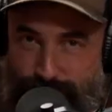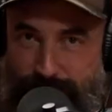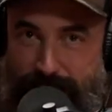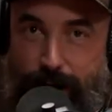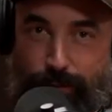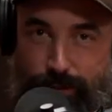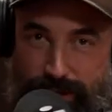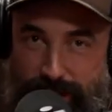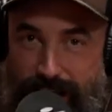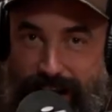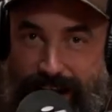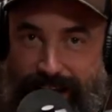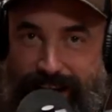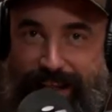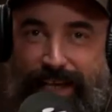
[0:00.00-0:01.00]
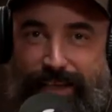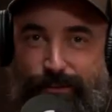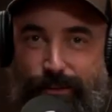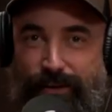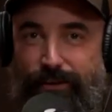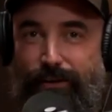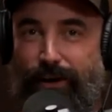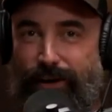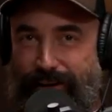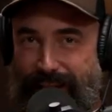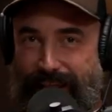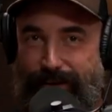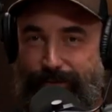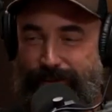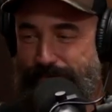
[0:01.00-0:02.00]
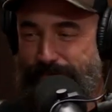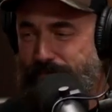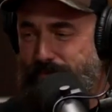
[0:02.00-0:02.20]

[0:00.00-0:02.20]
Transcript: outside and that's where the dog lives.